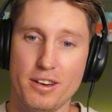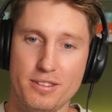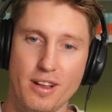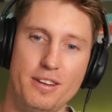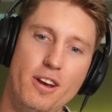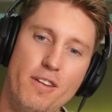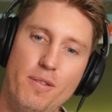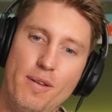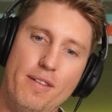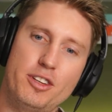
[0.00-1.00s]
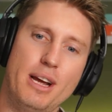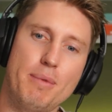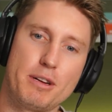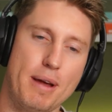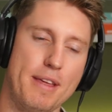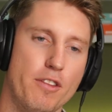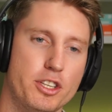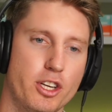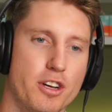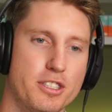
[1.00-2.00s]
don't know if we ever share much about that on the
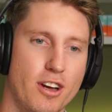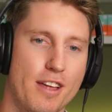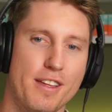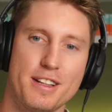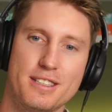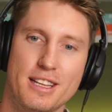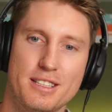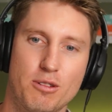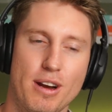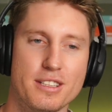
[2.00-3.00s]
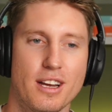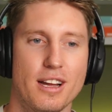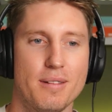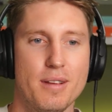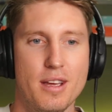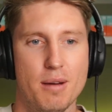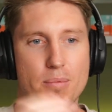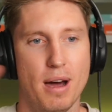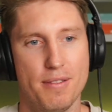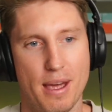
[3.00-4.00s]
show, so I think that's great insight.
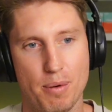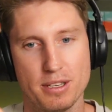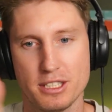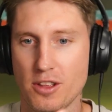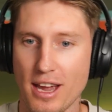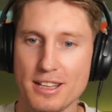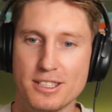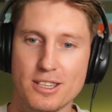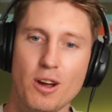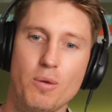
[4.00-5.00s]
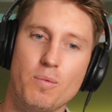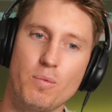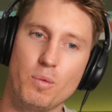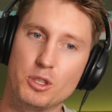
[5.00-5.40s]
But that brings us to the end. So we'll do